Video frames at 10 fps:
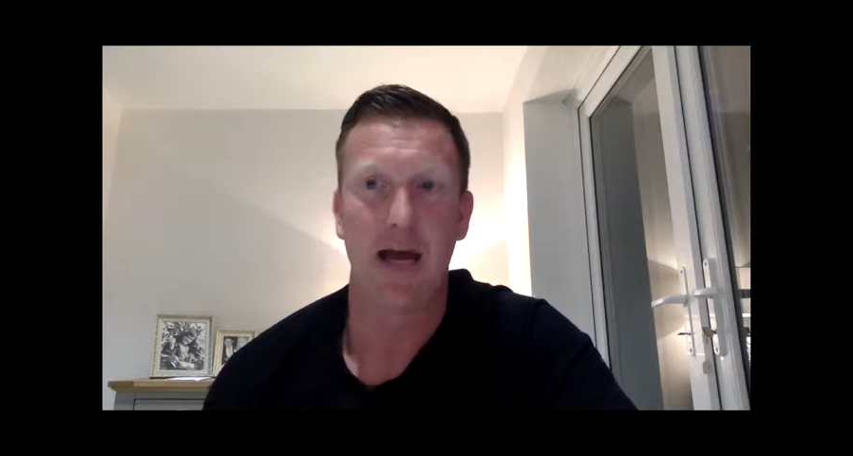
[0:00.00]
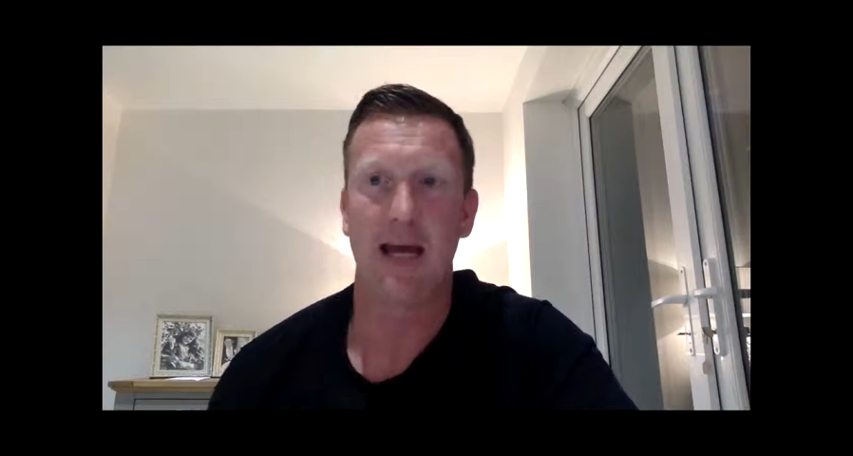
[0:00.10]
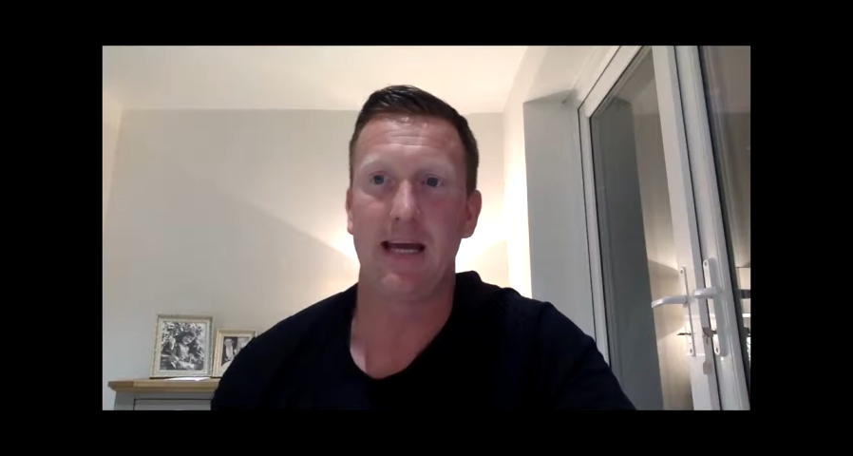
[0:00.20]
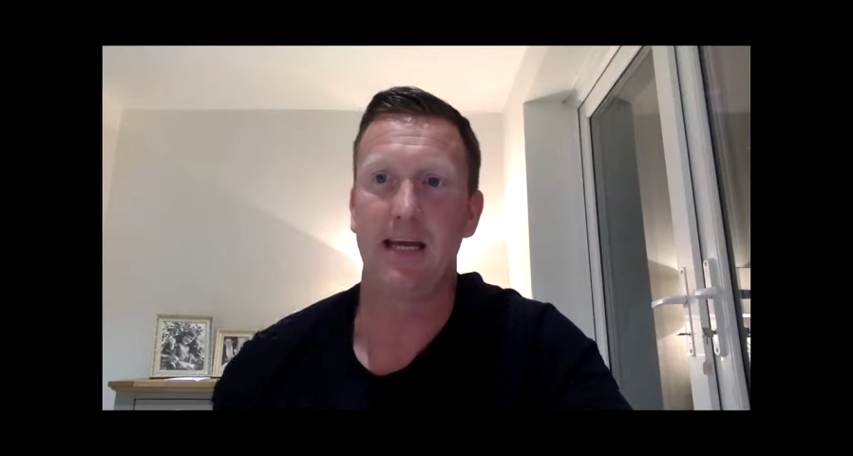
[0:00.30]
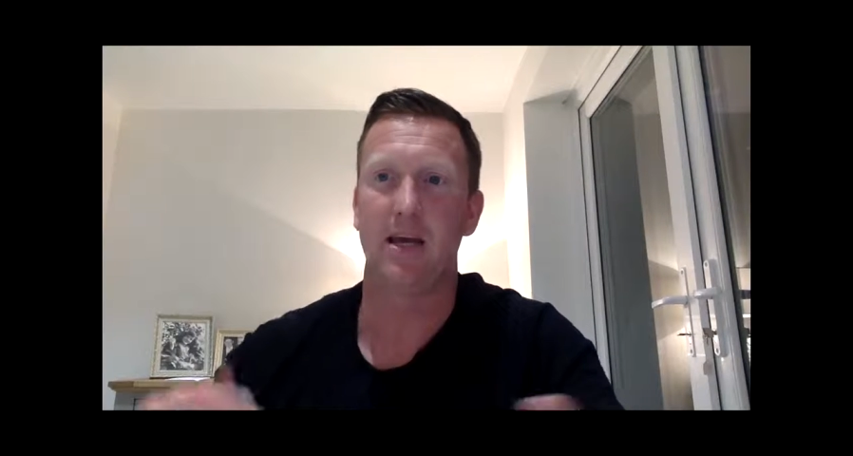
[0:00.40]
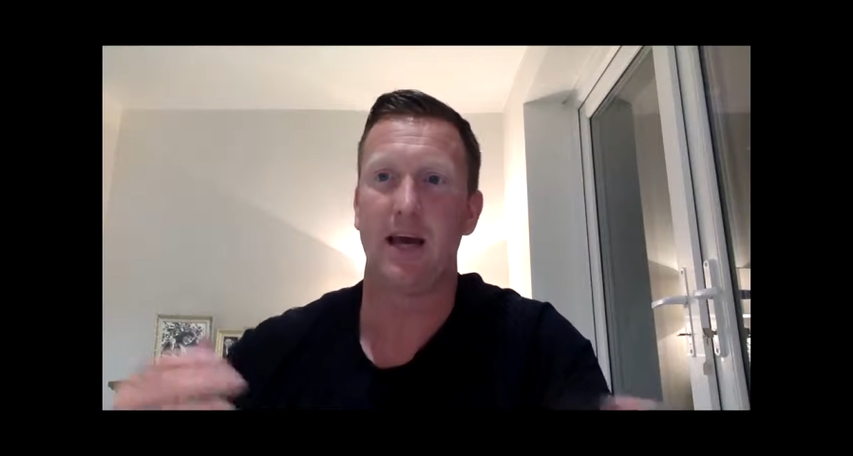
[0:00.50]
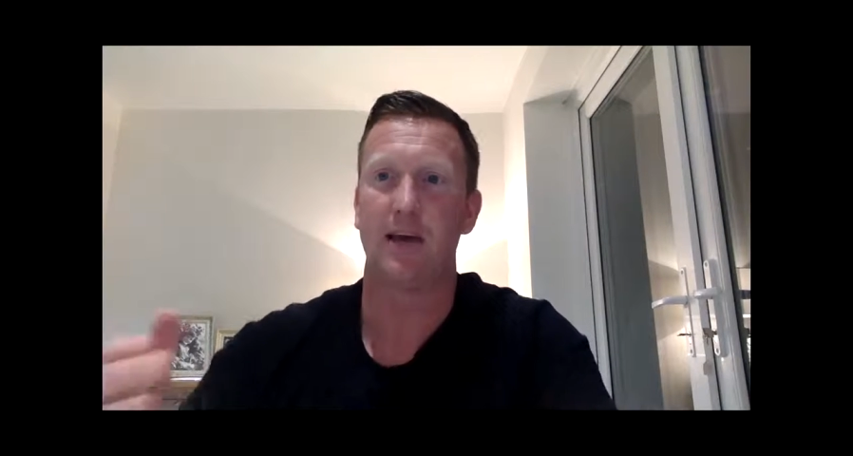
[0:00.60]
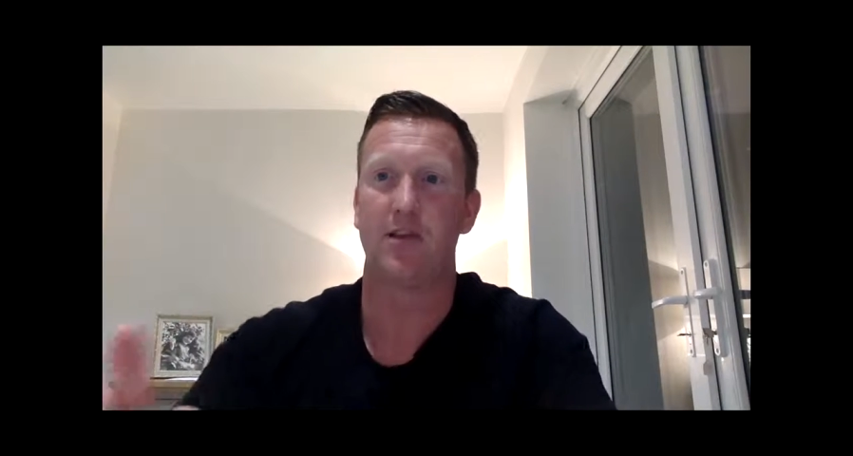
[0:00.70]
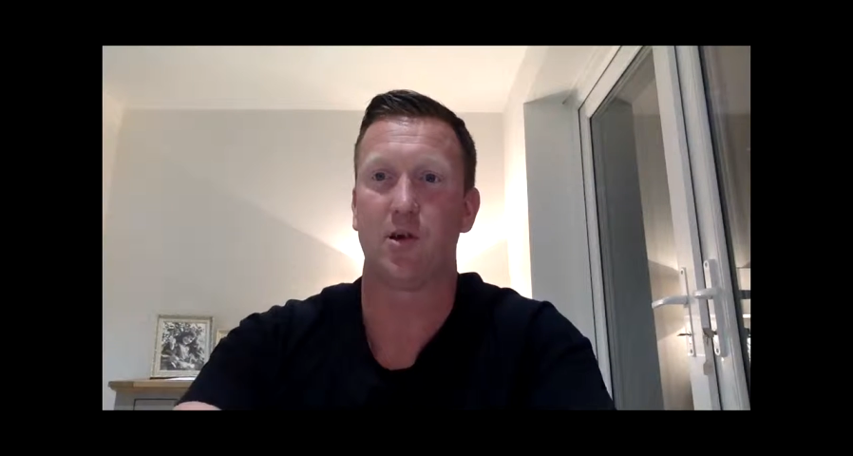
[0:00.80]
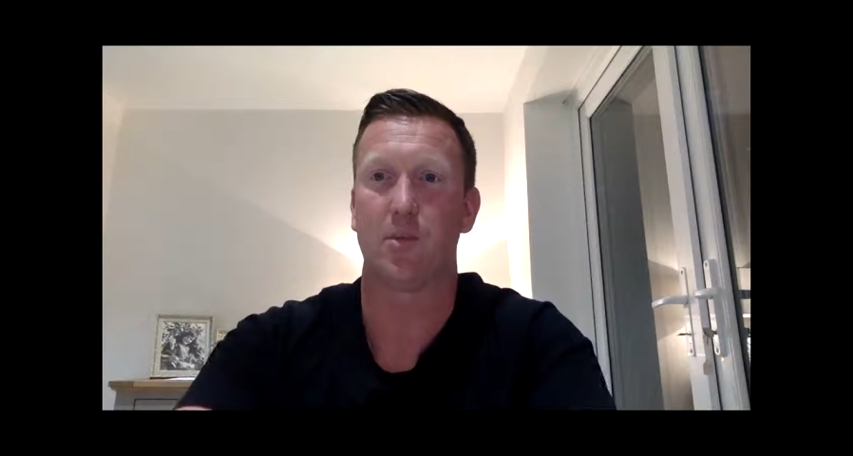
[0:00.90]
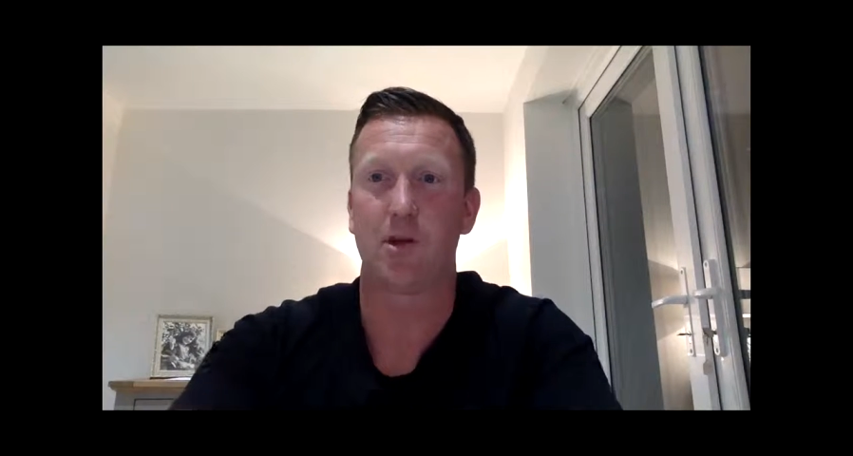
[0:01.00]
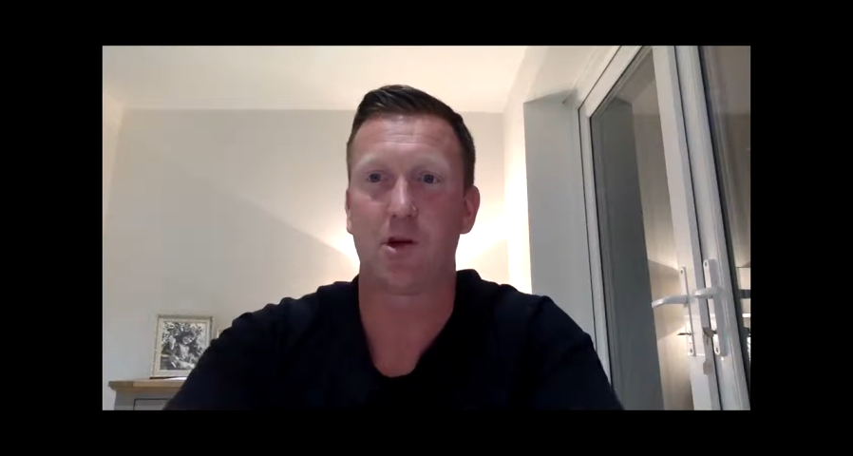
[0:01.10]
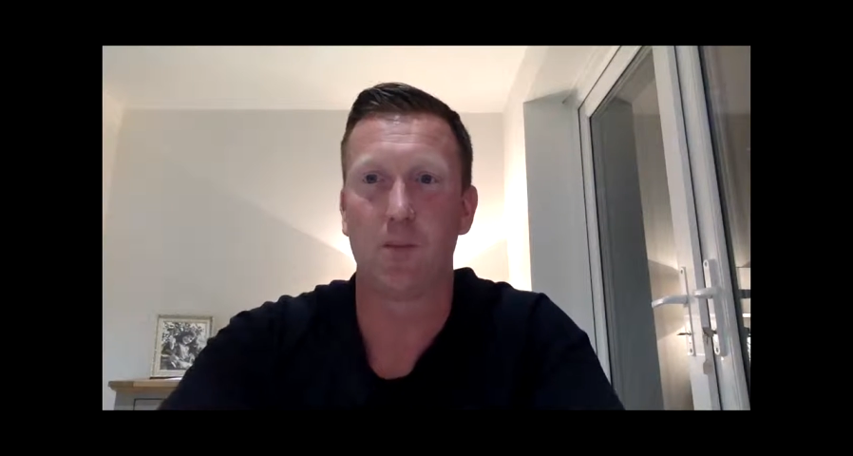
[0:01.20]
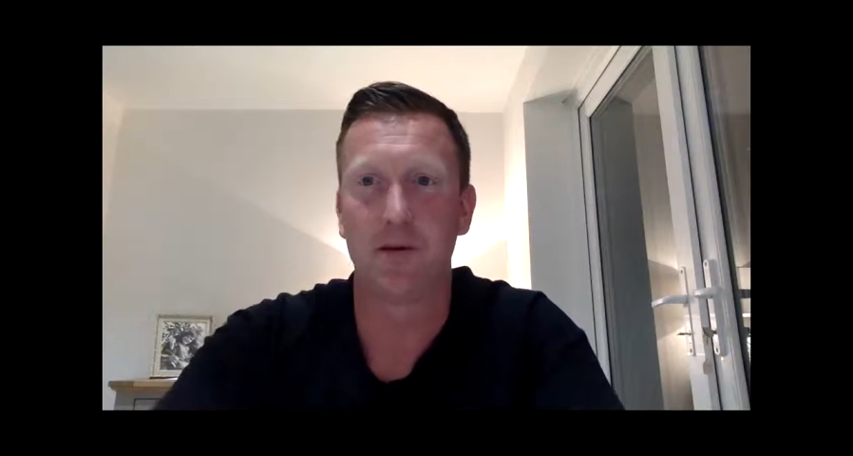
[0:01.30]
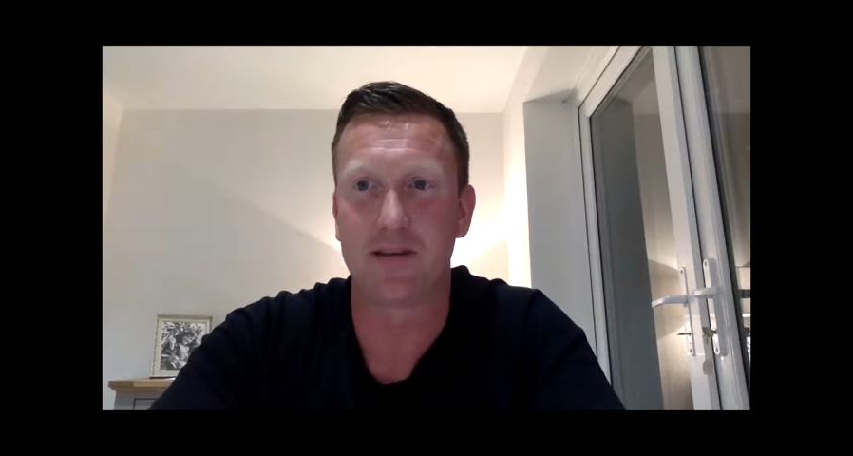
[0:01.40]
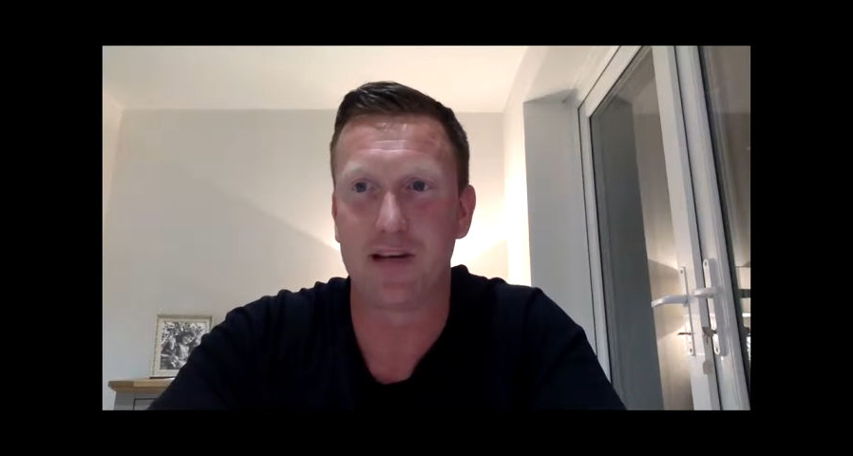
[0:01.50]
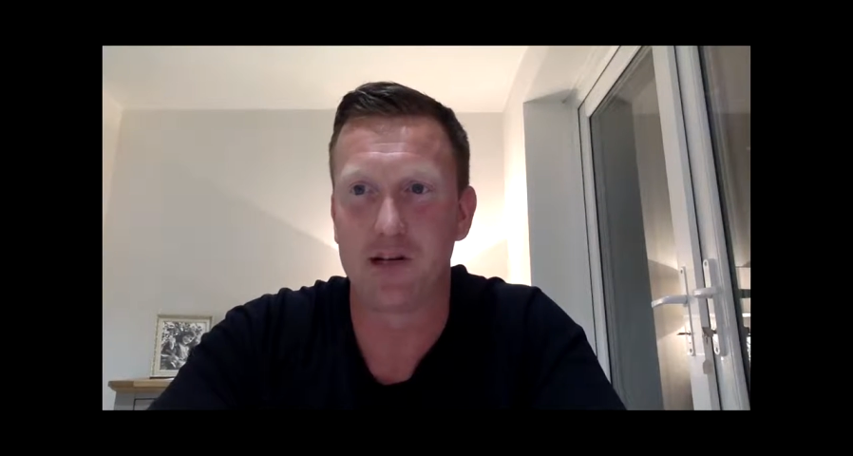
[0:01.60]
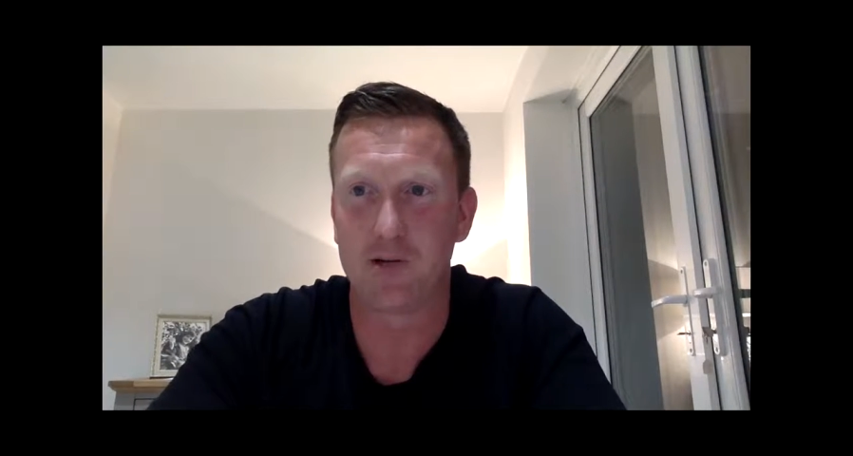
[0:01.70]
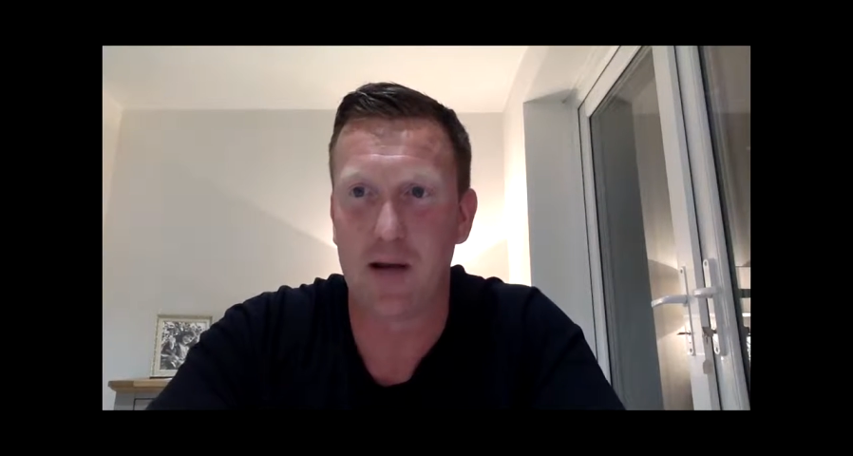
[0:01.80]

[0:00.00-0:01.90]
He hit the top of the compensation